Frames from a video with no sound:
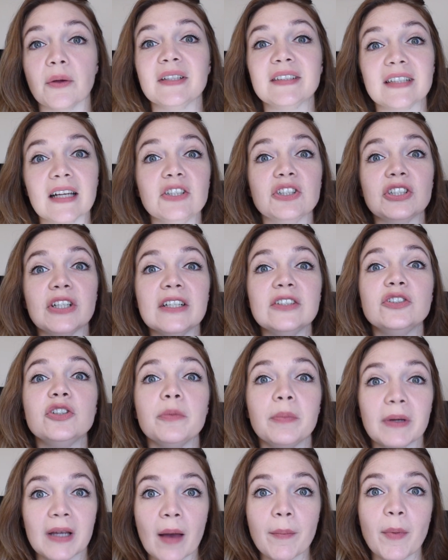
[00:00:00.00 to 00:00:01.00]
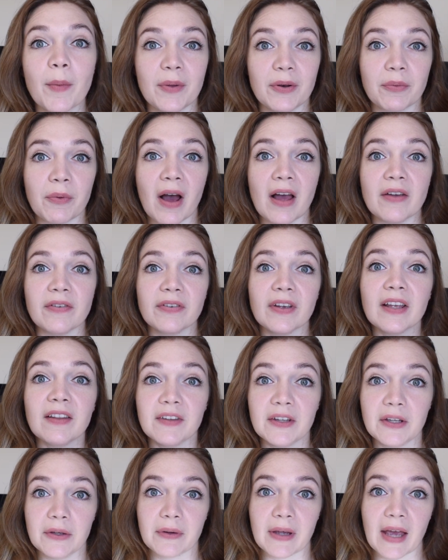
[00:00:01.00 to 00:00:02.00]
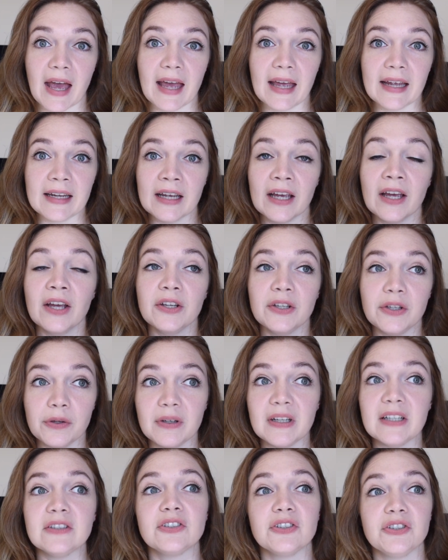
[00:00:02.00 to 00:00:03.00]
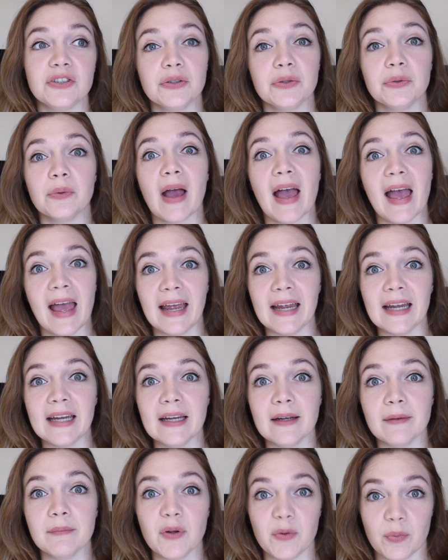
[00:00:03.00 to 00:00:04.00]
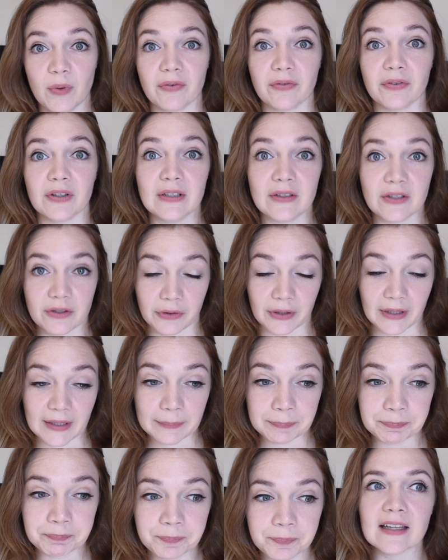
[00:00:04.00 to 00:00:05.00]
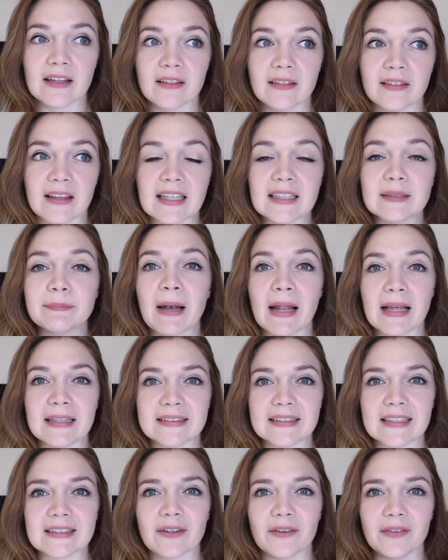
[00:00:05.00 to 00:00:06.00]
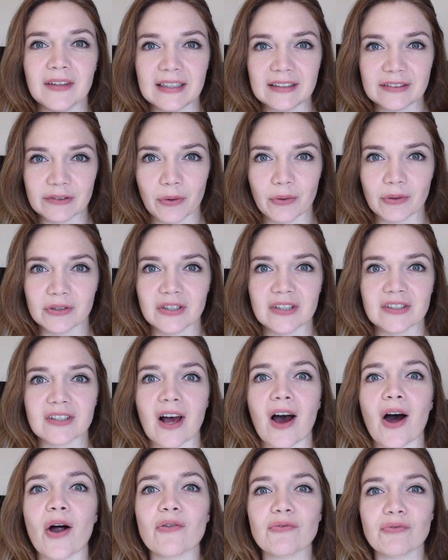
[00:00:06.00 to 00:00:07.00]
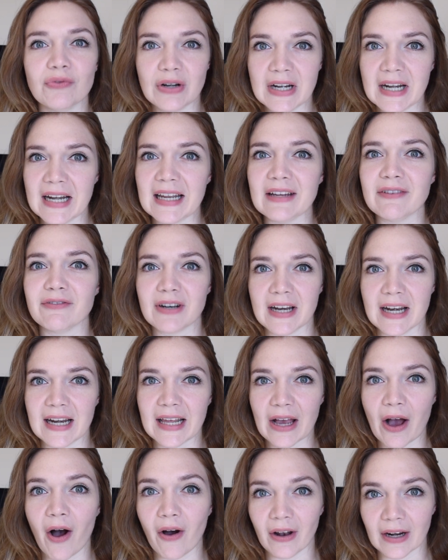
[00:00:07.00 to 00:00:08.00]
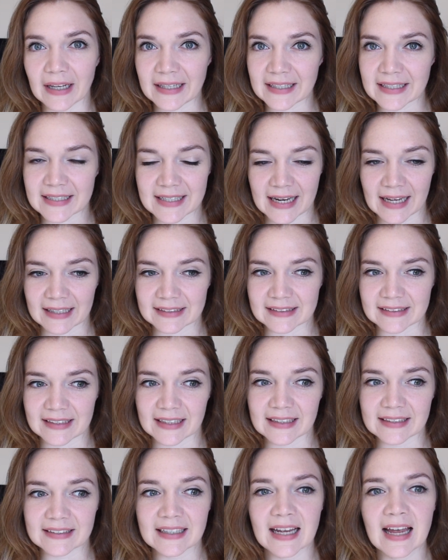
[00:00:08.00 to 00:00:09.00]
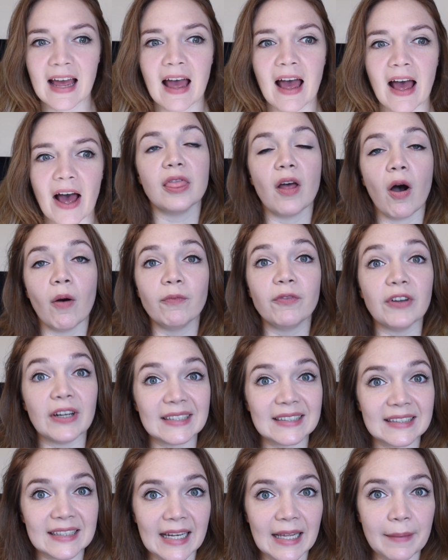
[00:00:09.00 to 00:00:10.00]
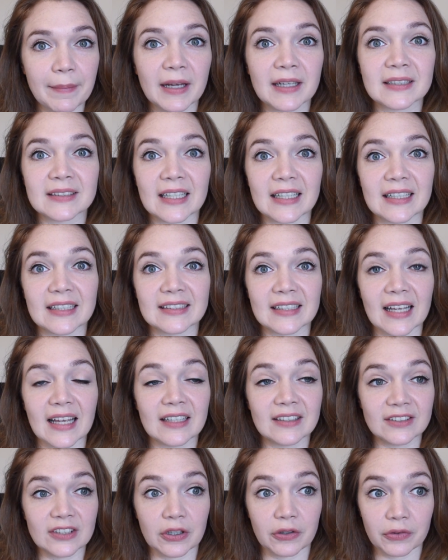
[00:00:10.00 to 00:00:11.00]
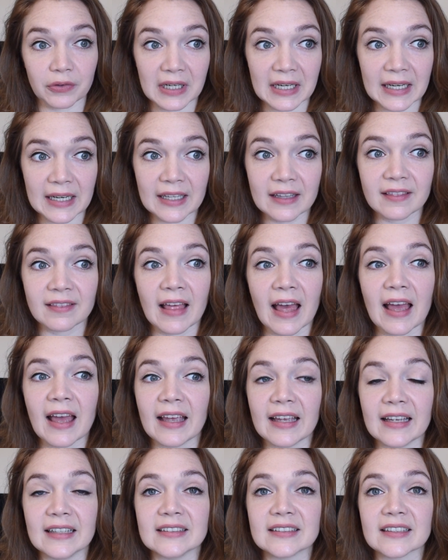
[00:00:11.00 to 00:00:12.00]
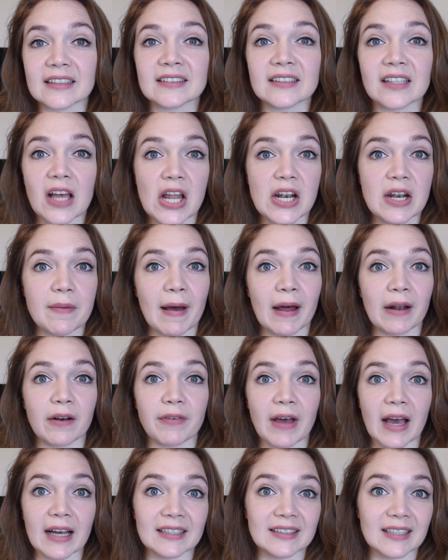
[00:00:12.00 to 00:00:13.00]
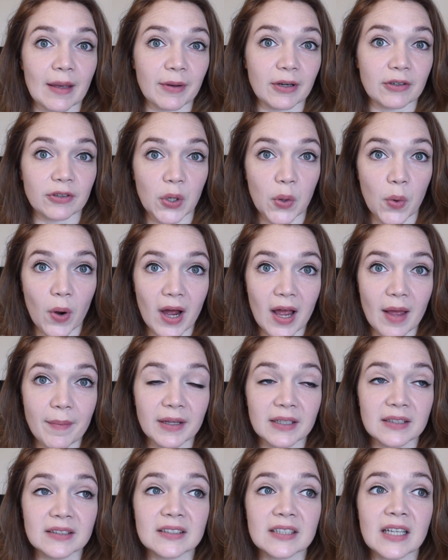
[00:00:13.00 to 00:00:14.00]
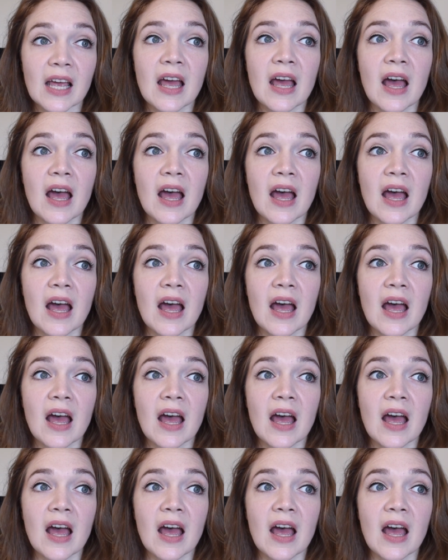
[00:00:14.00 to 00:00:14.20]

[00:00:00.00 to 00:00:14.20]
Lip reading: essentially, to become a midwife in the UK, you need to do a midwifery degree. These places on these courses are really hotly contested. Obviously, because it is a degree, there is a certain amount of academic requirement.